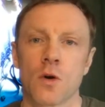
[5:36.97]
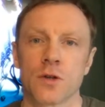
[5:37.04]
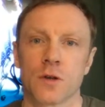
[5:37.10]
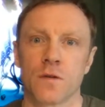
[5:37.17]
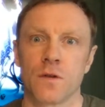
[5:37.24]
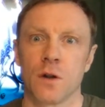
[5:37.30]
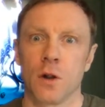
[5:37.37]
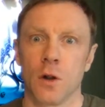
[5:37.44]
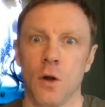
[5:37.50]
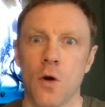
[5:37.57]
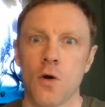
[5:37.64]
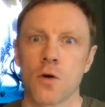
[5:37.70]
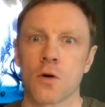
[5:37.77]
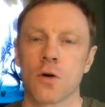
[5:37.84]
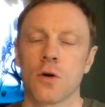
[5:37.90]
for a long,
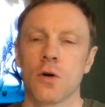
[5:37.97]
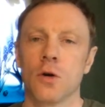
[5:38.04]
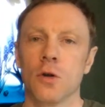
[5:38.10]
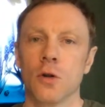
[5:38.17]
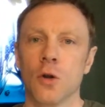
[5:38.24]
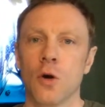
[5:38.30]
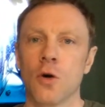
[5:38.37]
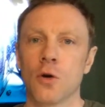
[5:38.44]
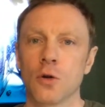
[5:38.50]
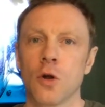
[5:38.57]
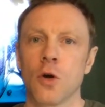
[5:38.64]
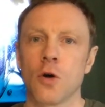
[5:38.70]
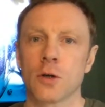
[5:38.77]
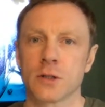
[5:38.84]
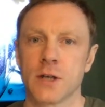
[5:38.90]
long, long
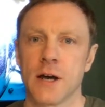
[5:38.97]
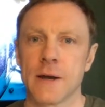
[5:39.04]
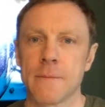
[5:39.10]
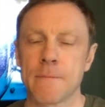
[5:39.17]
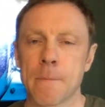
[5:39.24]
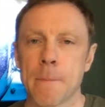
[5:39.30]
time.